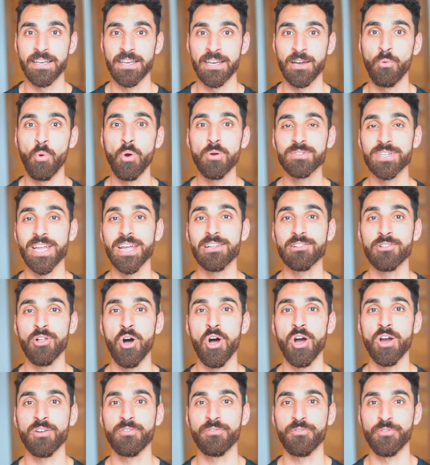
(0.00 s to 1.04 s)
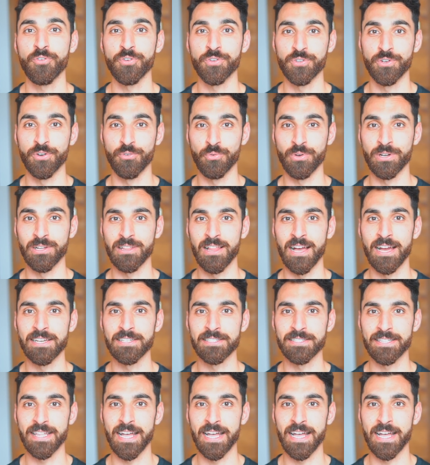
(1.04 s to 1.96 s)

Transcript: It won't take long for you to realize